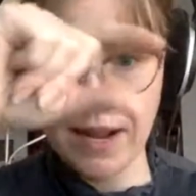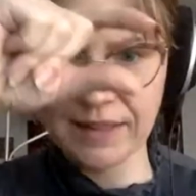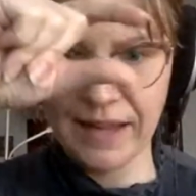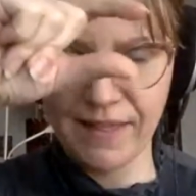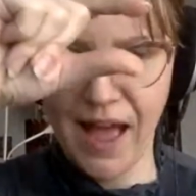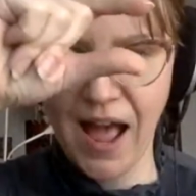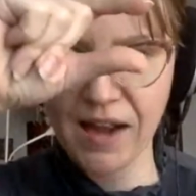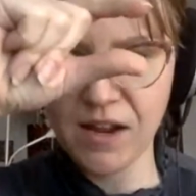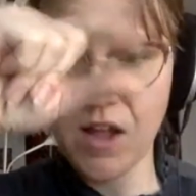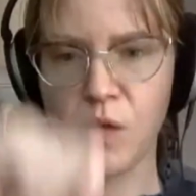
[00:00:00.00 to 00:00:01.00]
like that.
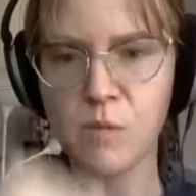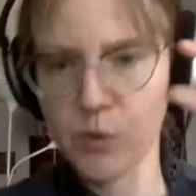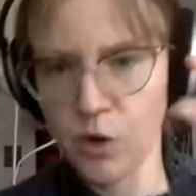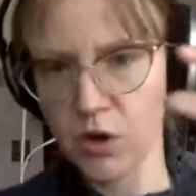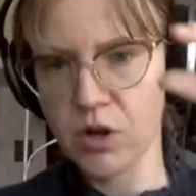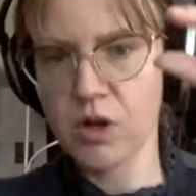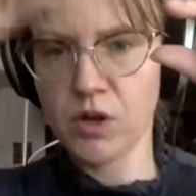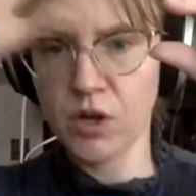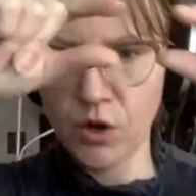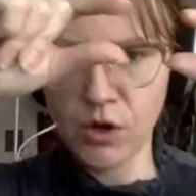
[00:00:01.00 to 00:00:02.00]
Book,
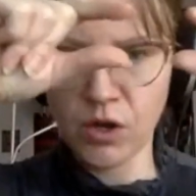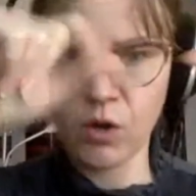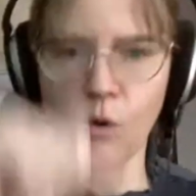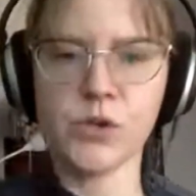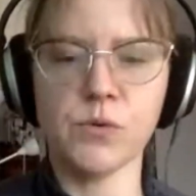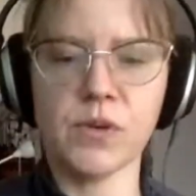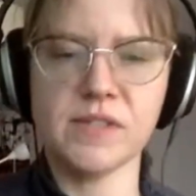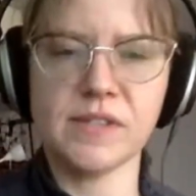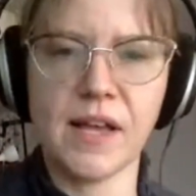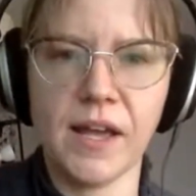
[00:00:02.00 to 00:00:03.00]
cook, or you could
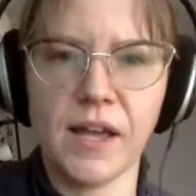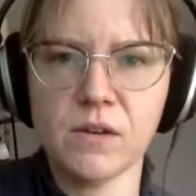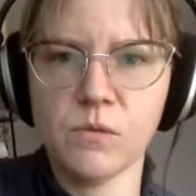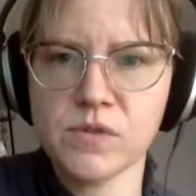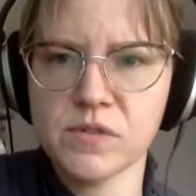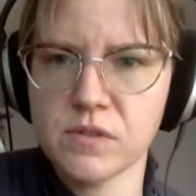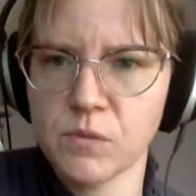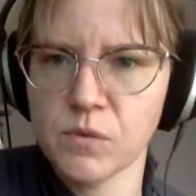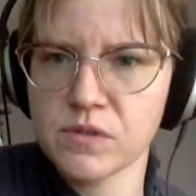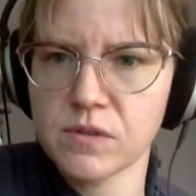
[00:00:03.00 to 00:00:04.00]
say, I
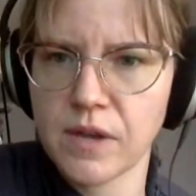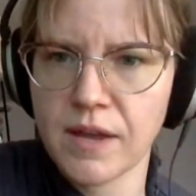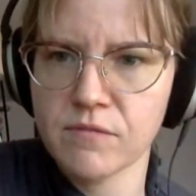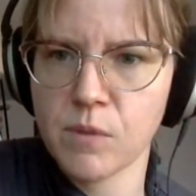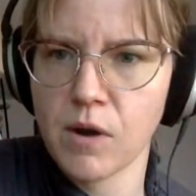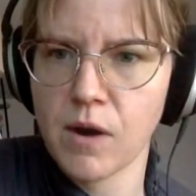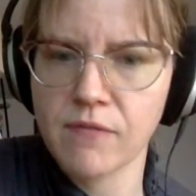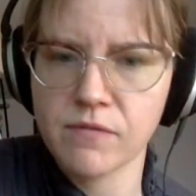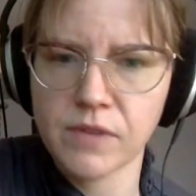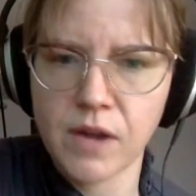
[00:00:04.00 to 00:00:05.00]
have
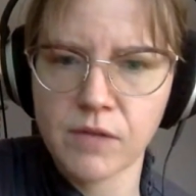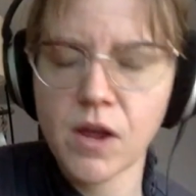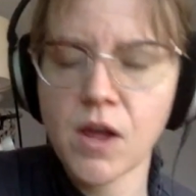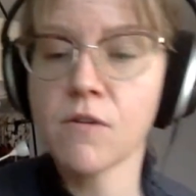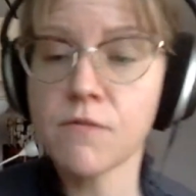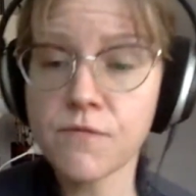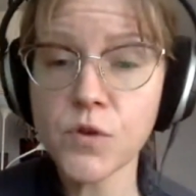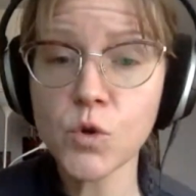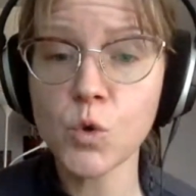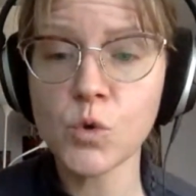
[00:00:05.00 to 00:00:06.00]
it covered.
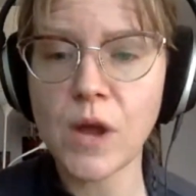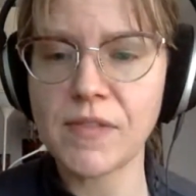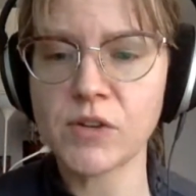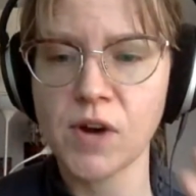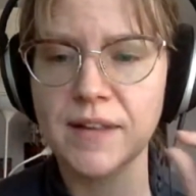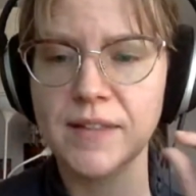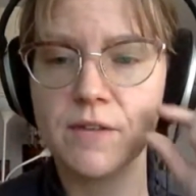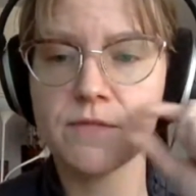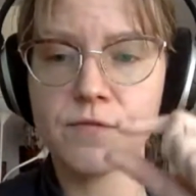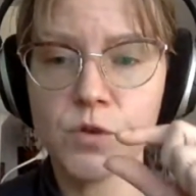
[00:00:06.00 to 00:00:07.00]
Food, and then try it like
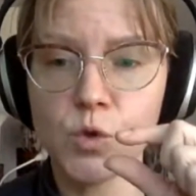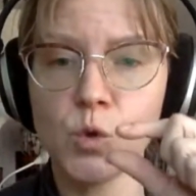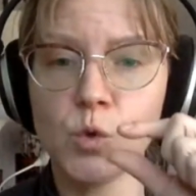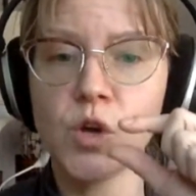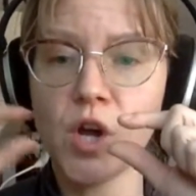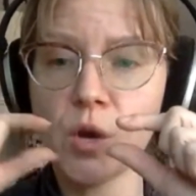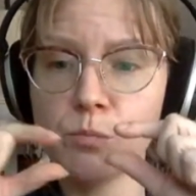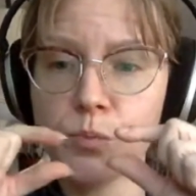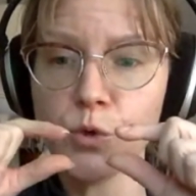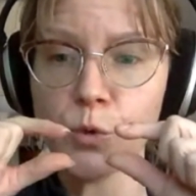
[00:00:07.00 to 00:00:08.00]
food,
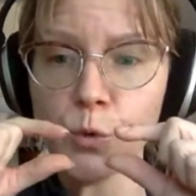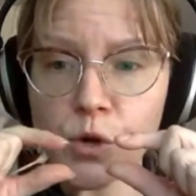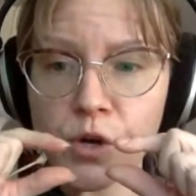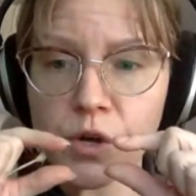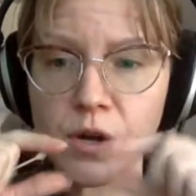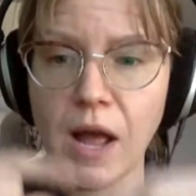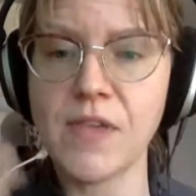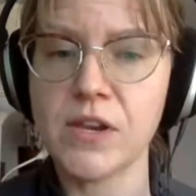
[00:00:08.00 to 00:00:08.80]
book, and then